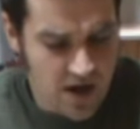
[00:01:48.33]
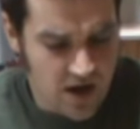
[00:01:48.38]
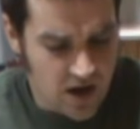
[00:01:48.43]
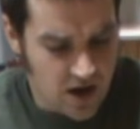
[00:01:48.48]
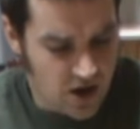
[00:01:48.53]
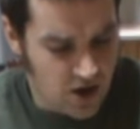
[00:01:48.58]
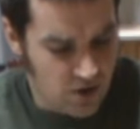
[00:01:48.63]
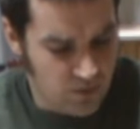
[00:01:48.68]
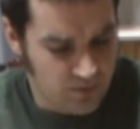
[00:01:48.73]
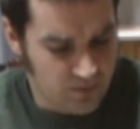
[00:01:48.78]

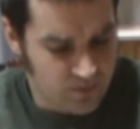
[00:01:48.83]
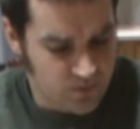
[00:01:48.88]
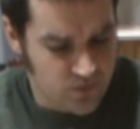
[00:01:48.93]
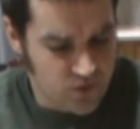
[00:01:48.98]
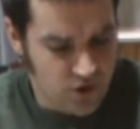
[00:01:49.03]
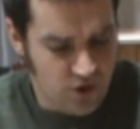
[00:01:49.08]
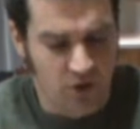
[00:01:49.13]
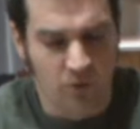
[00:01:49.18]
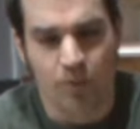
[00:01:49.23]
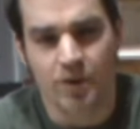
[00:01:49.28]
Um,
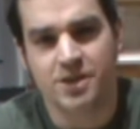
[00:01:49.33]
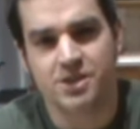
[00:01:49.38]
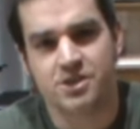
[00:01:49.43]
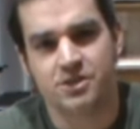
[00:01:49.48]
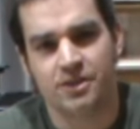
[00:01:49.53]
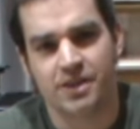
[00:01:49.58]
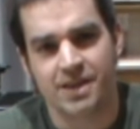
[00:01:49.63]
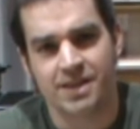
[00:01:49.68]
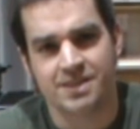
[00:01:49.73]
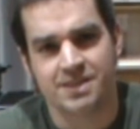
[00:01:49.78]
they're
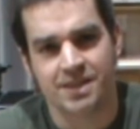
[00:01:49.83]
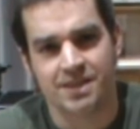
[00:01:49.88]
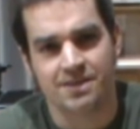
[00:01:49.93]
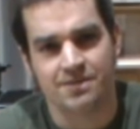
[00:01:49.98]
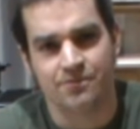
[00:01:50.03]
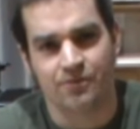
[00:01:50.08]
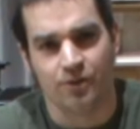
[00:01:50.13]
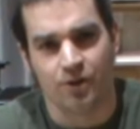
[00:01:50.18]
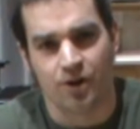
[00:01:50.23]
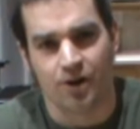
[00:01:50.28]
originally
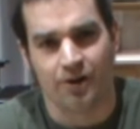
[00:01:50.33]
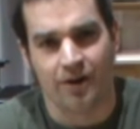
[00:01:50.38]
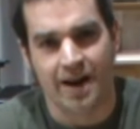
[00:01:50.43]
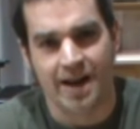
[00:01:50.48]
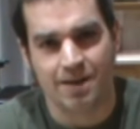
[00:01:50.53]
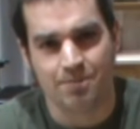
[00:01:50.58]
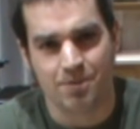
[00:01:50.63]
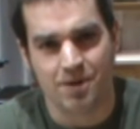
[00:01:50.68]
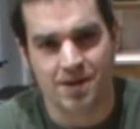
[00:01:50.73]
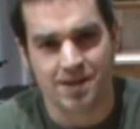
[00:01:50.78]
intended for
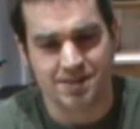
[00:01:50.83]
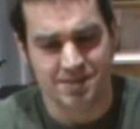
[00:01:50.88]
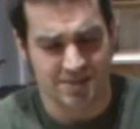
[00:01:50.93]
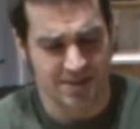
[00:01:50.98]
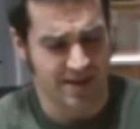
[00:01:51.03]
crankbaits.